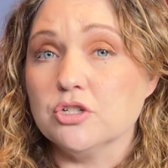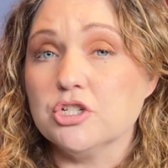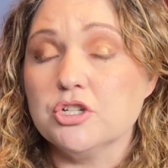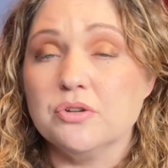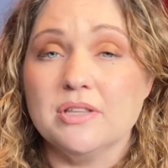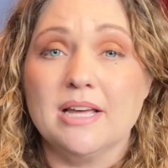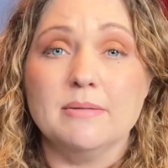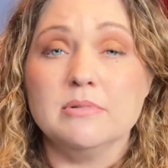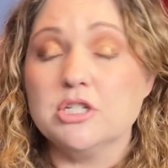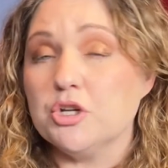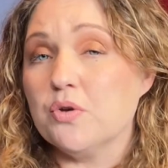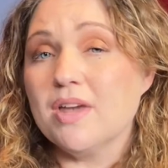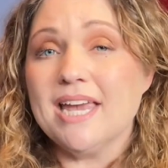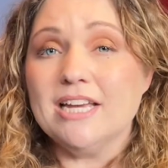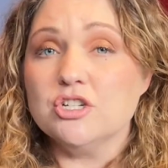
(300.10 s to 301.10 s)
to them. So
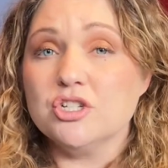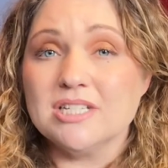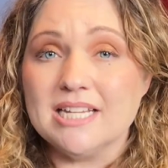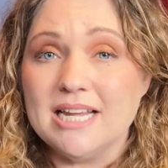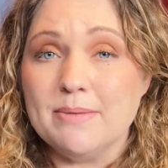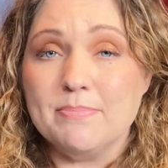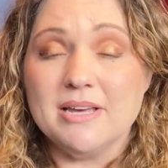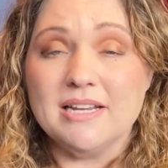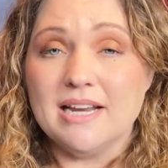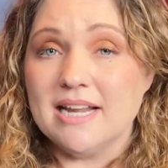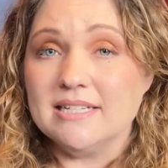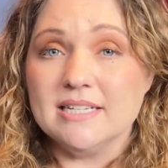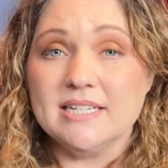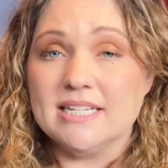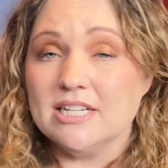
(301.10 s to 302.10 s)
you can't just keep it
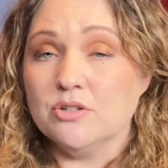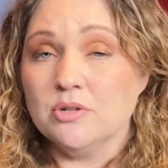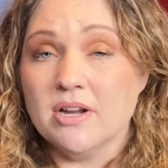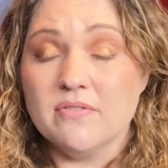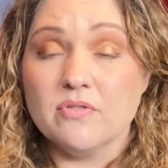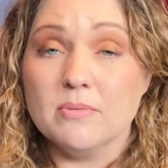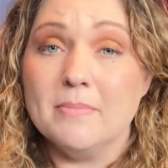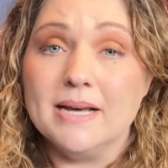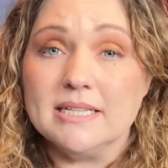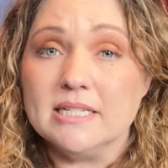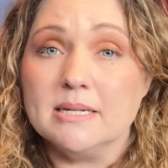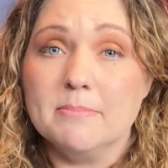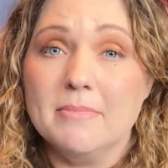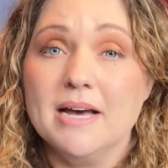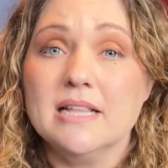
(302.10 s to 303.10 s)
and sit on it for months
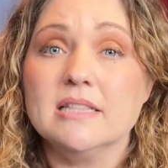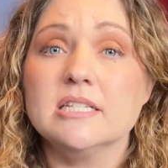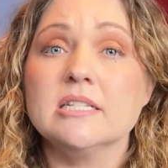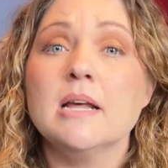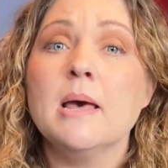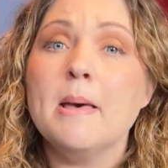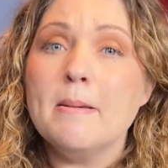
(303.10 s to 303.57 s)
and months.